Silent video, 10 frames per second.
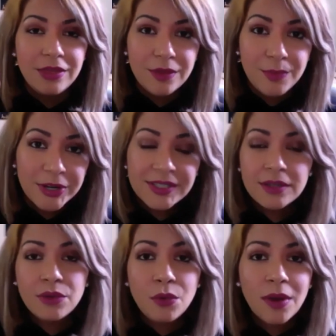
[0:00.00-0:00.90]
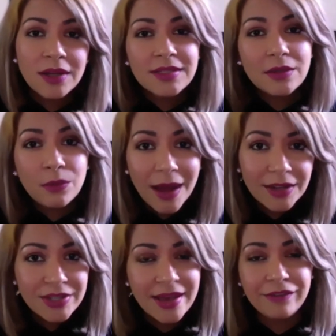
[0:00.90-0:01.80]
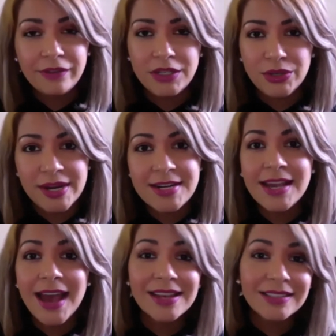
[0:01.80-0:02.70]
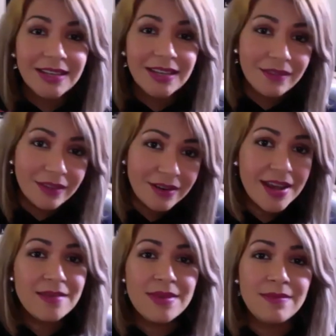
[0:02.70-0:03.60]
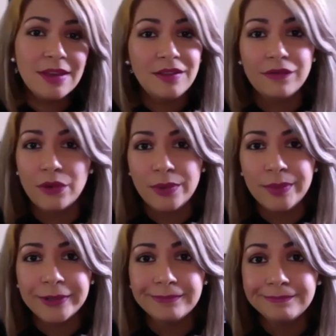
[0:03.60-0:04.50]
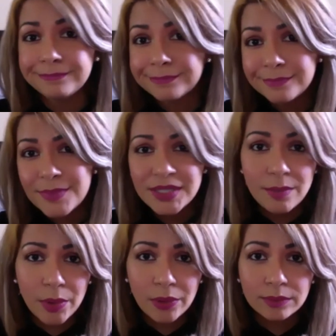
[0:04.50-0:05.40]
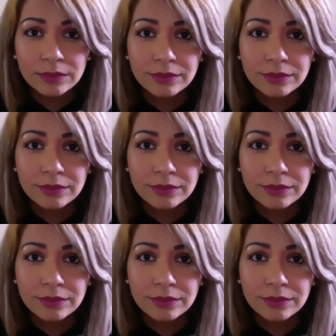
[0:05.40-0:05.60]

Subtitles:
The person who wants to watch that free training has to give their name, email, and phone number. Simple.